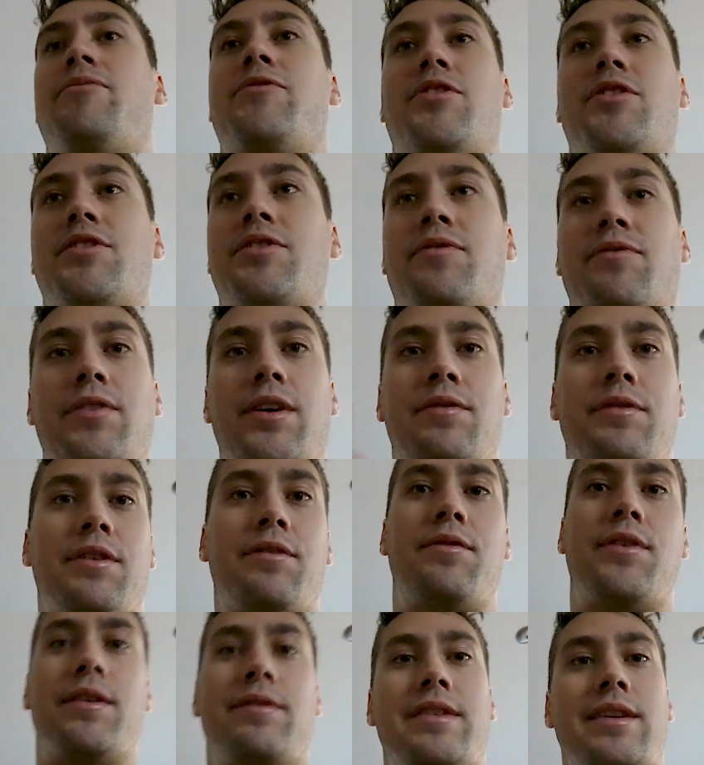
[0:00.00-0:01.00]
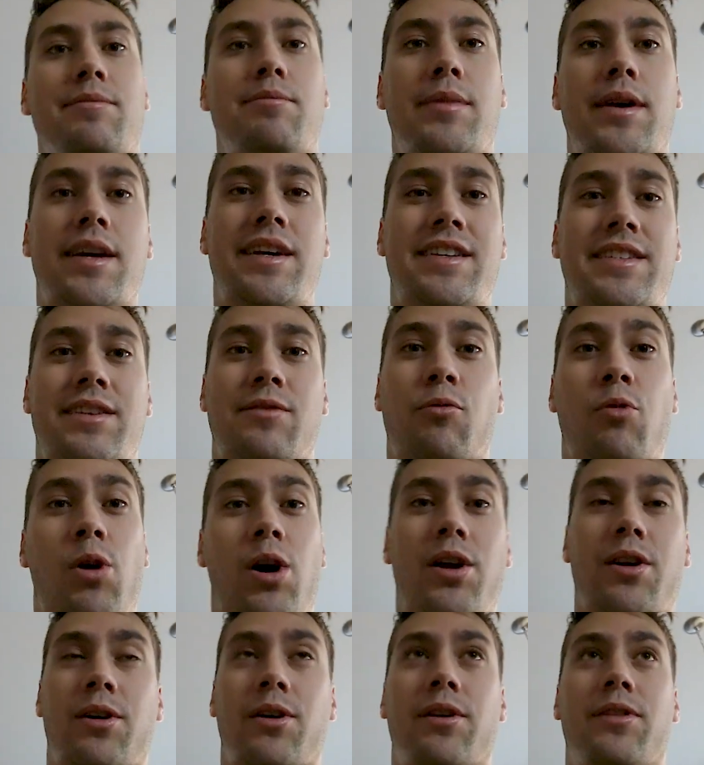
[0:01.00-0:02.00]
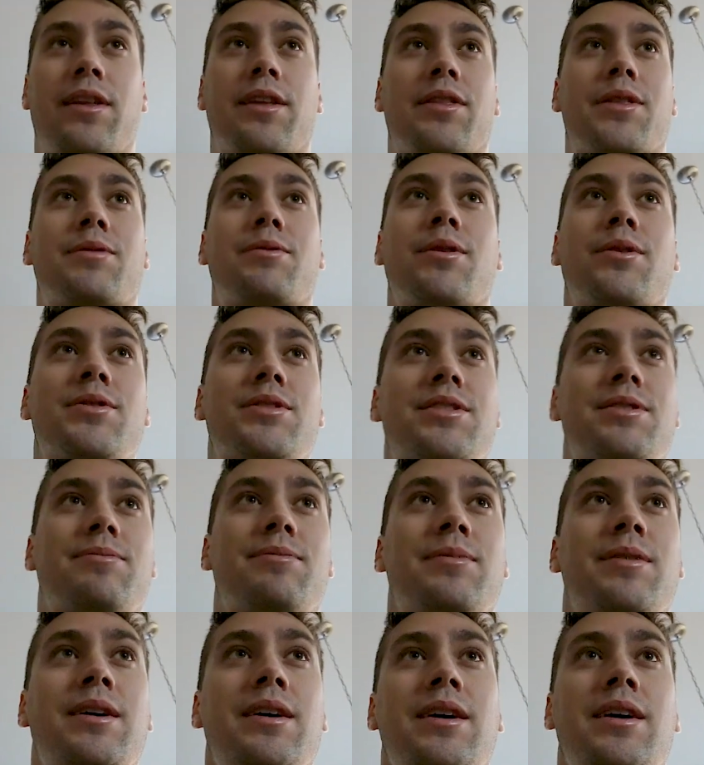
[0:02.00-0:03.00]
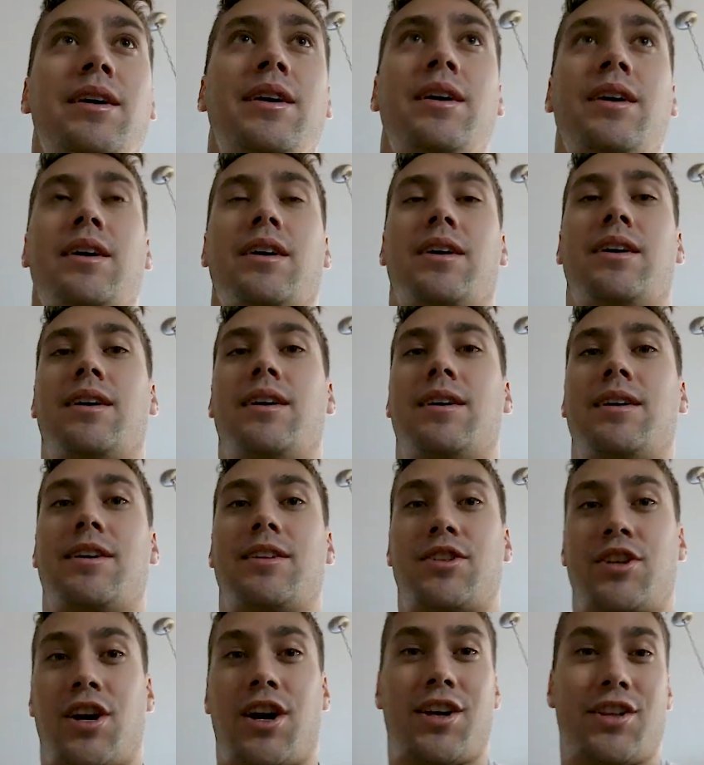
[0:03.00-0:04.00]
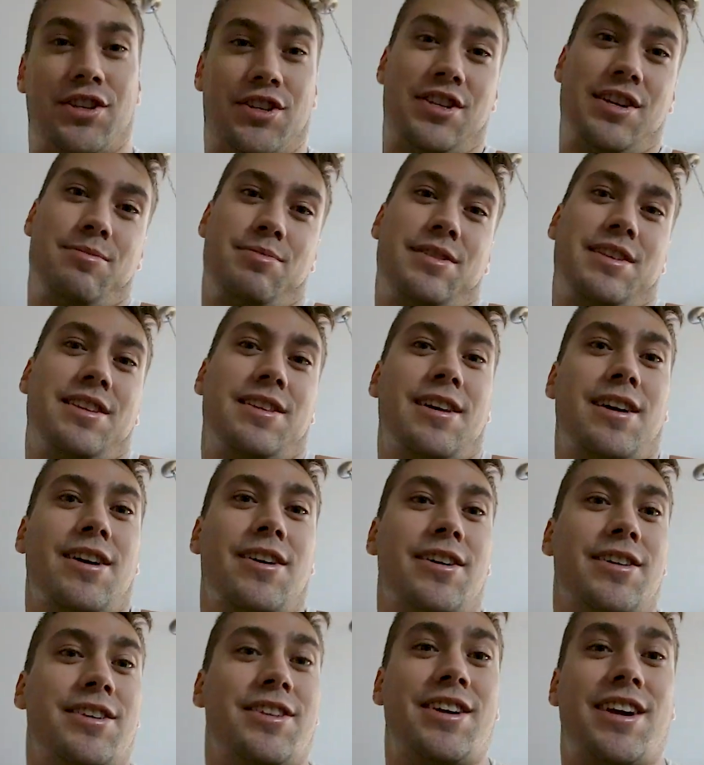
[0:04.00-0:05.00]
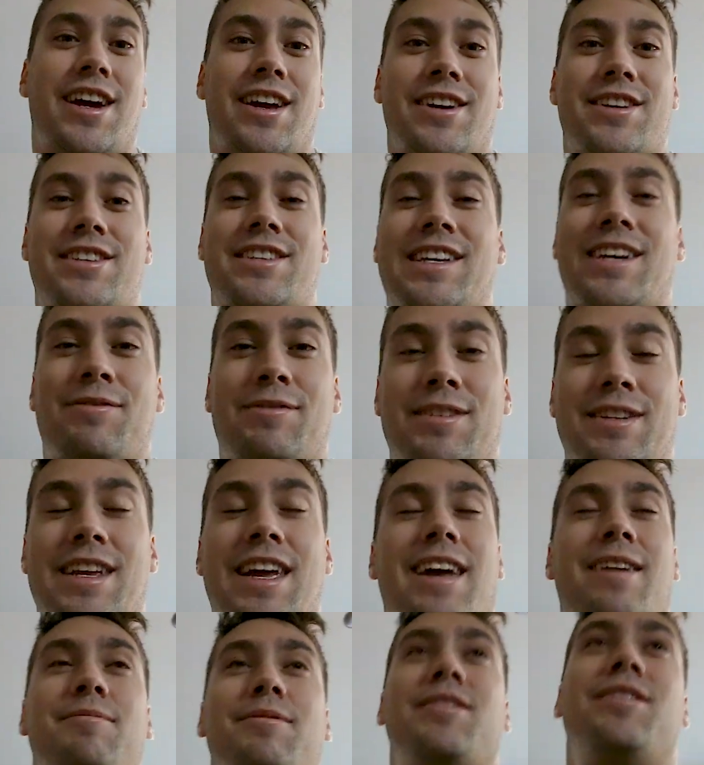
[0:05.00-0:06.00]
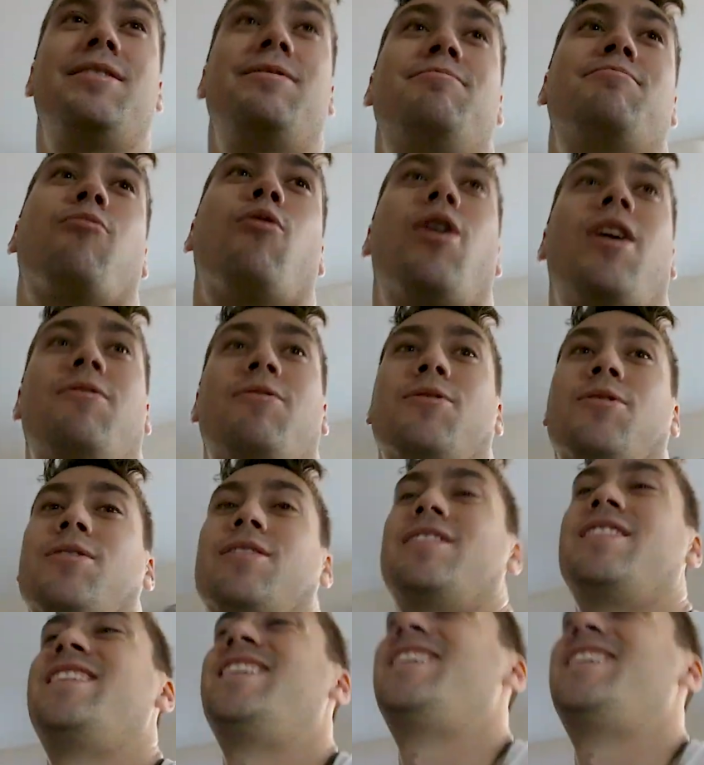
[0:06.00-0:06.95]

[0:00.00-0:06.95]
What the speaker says: Just 50-50 mix and water, and then throw some chocolate chips in there, and you got yourself a damn good waffle.